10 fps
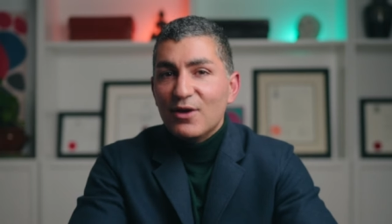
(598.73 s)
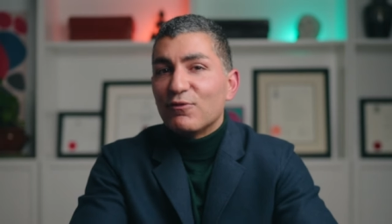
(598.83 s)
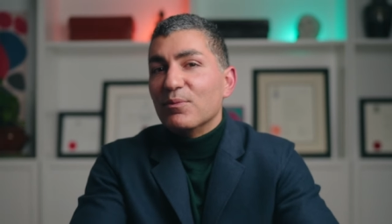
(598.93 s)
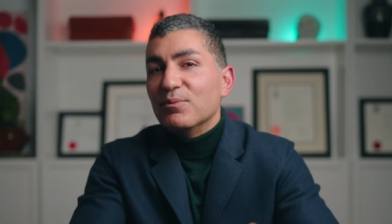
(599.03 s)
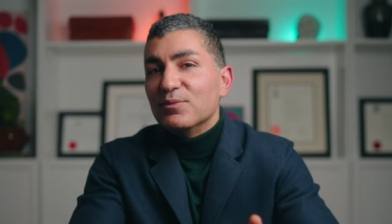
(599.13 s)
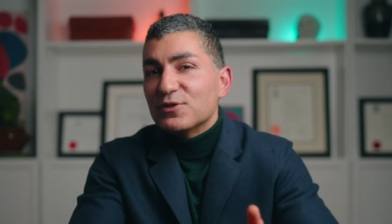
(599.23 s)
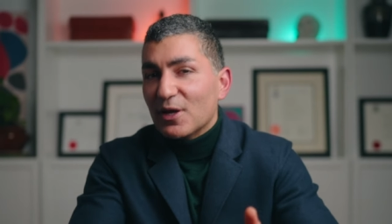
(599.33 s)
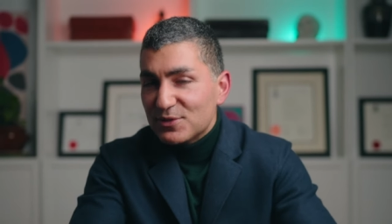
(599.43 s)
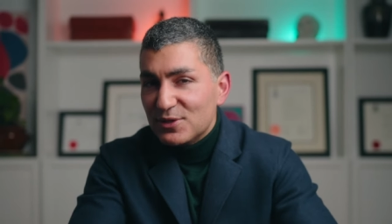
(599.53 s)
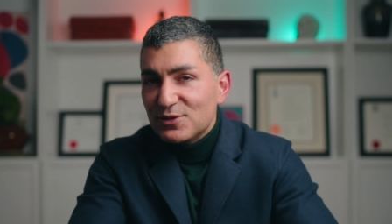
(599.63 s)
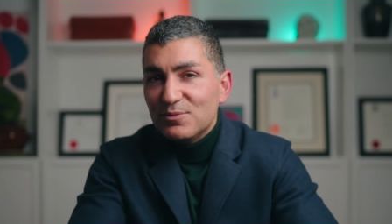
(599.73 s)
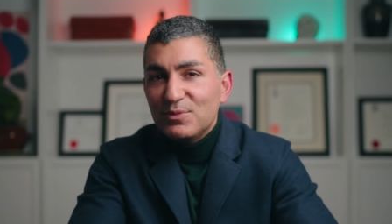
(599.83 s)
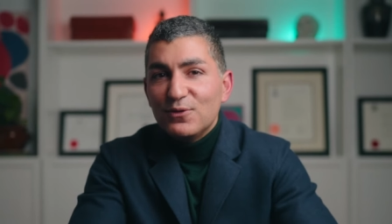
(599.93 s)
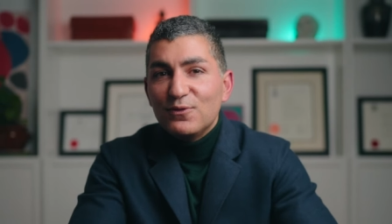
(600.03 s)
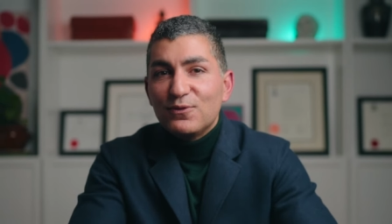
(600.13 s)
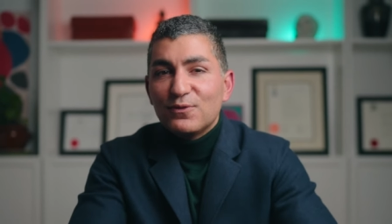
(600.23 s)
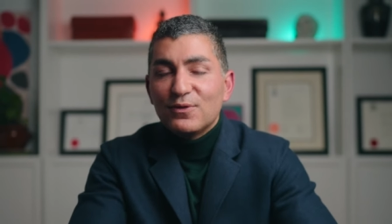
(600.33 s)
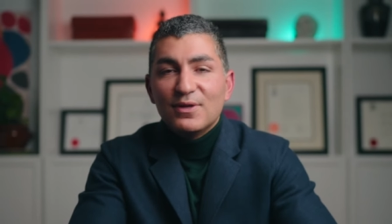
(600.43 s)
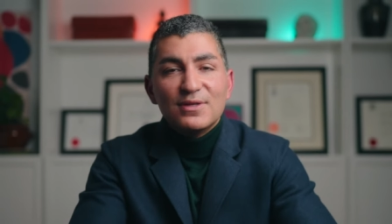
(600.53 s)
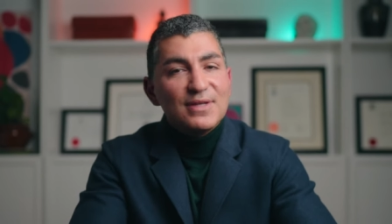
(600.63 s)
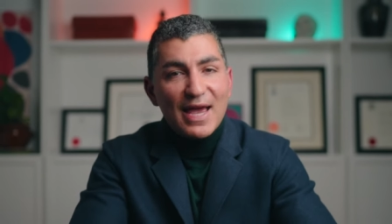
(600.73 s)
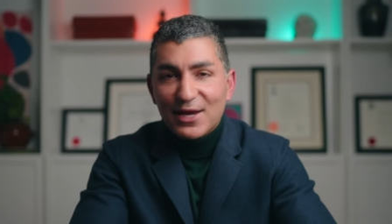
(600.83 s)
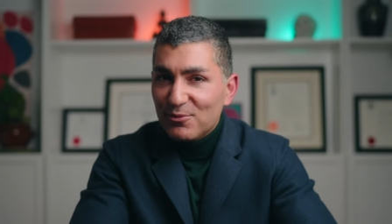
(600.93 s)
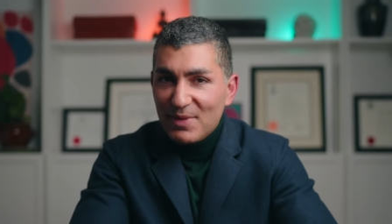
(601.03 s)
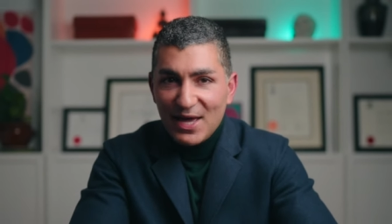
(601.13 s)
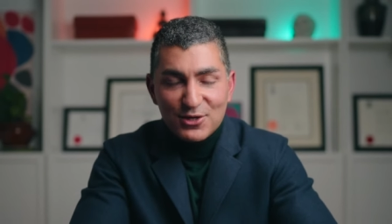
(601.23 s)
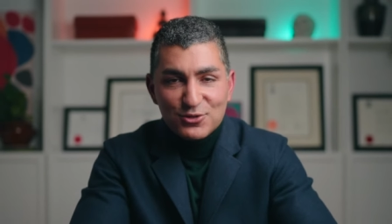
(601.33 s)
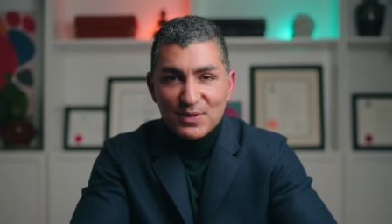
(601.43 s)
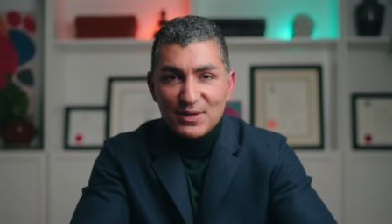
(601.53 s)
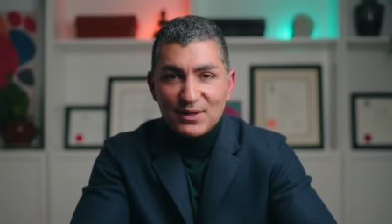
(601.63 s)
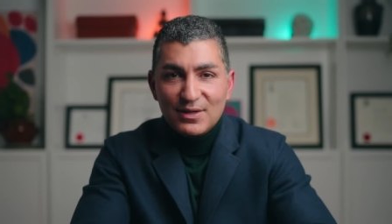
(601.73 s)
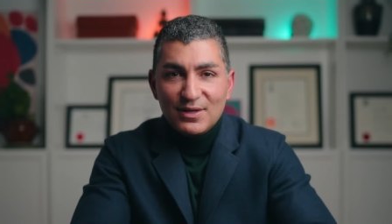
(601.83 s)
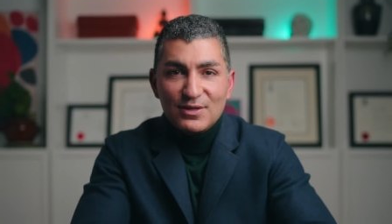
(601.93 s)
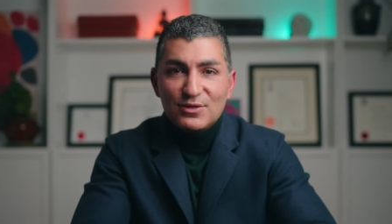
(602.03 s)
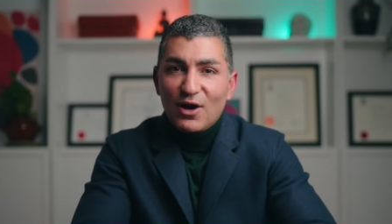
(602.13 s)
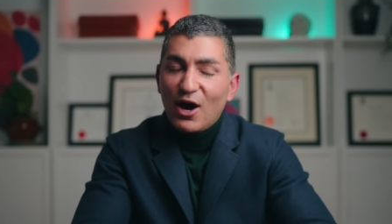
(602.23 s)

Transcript: from substance abuse to anger management to